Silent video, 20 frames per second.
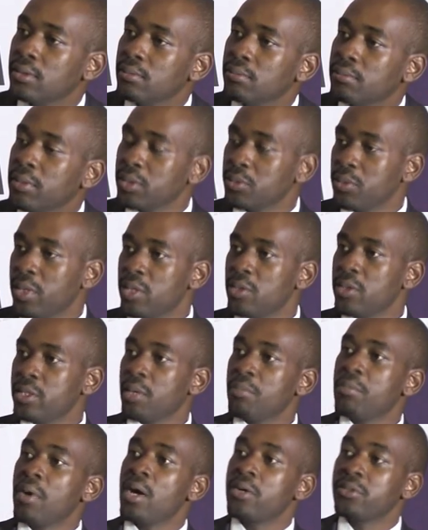But we are not
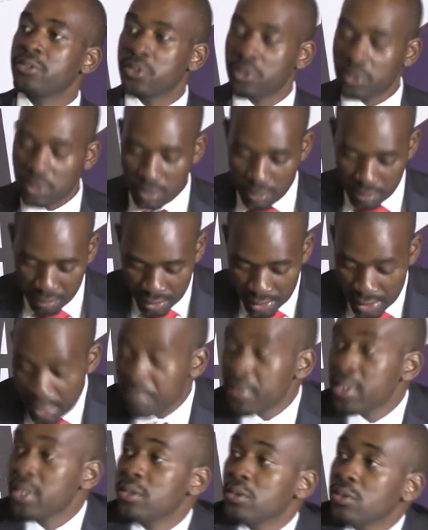about to be a
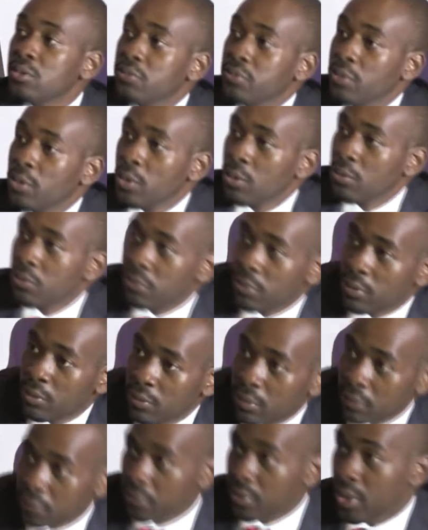meal for
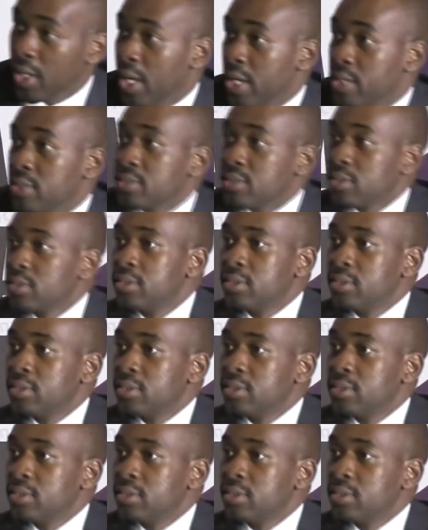lions.